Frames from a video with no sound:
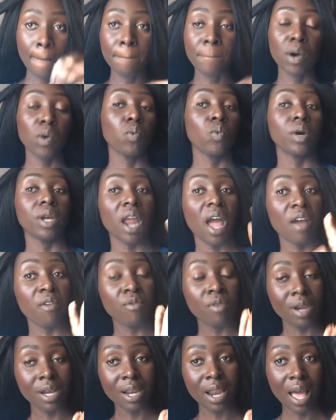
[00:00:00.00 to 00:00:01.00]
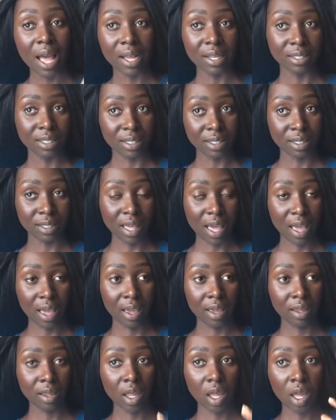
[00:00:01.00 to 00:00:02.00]
but what I realized is
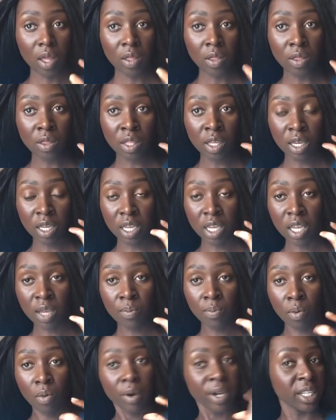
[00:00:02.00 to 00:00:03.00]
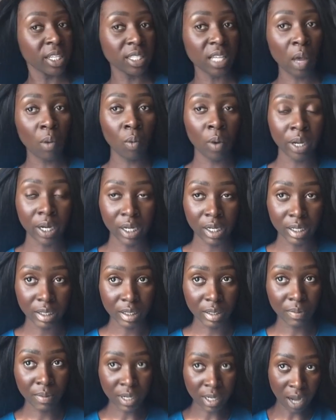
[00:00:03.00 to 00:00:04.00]
that the key point is I wanted it
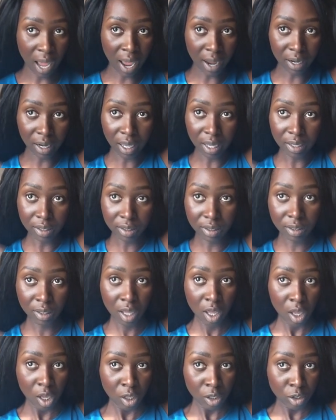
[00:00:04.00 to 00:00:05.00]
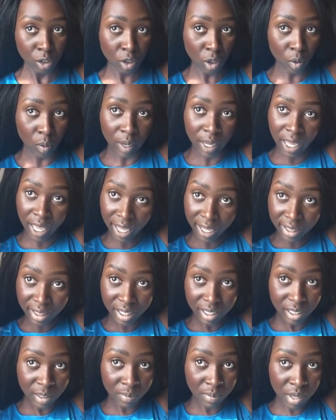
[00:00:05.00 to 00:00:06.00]
to be knotless. So again,
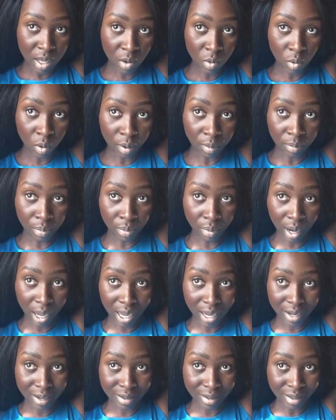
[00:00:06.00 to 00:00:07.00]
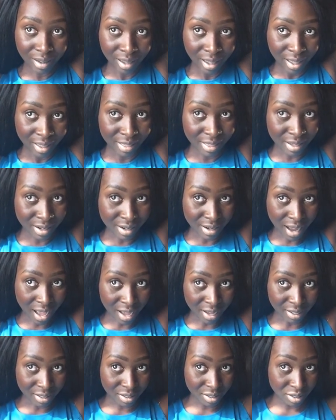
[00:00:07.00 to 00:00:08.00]
this being one braid, the
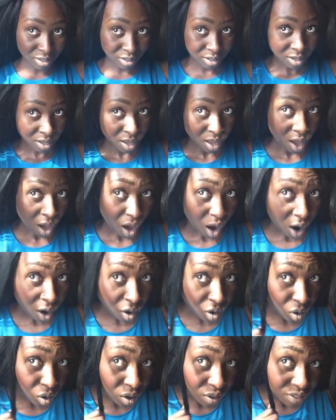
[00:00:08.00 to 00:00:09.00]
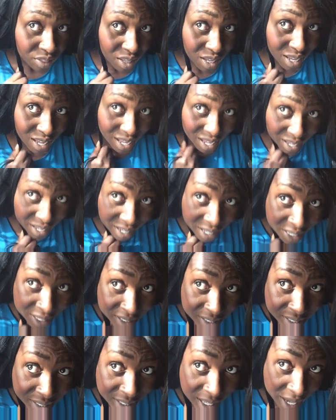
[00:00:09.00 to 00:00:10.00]
knots are on the
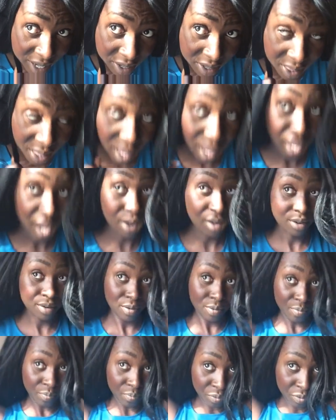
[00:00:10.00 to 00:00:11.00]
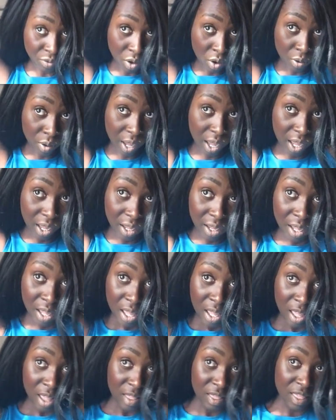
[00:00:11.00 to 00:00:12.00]
inside of the hair. Okay,
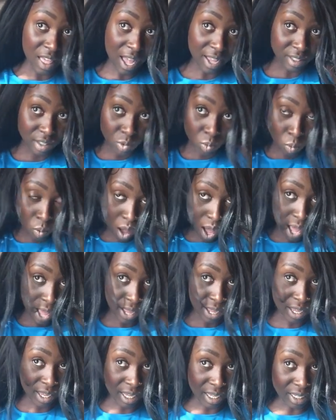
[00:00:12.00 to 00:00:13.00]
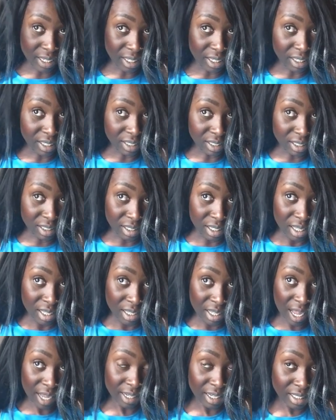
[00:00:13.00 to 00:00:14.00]
that's why it is
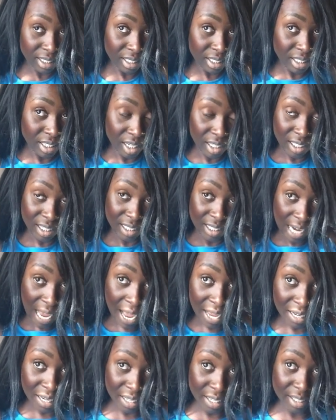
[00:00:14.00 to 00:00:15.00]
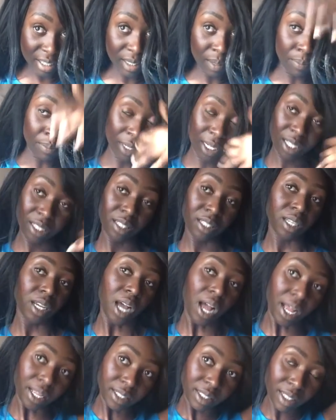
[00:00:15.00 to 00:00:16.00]
not necessarily knotless, but it's a
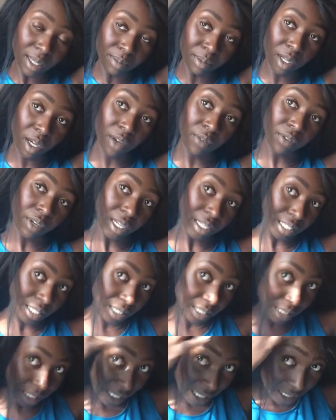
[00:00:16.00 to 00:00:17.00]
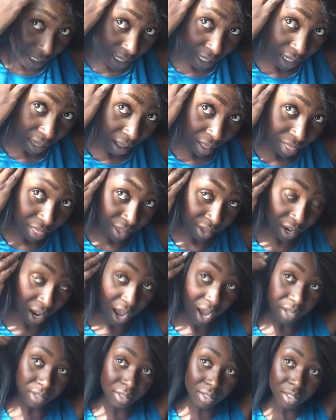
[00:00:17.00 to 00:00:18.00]
concept of concealing the
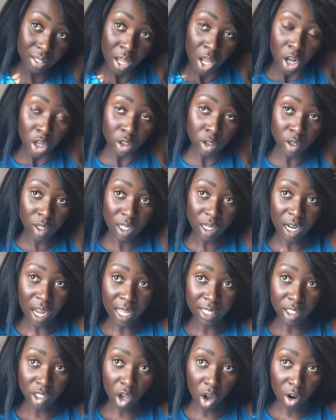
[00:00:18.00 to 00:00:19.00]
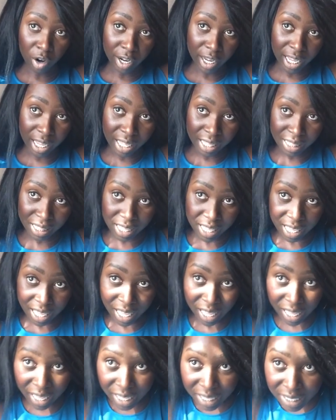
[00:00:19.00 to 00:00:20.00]
knots. So the knots are in the
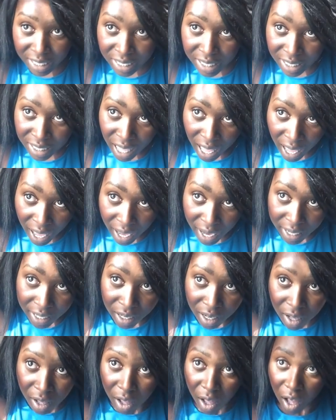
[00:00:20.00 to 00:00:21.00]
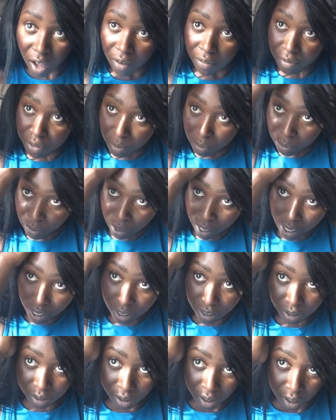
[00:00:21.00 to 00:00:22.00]
inside of the
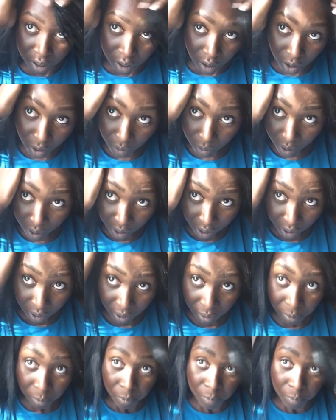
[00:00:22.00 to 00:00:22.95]
braid. Okay,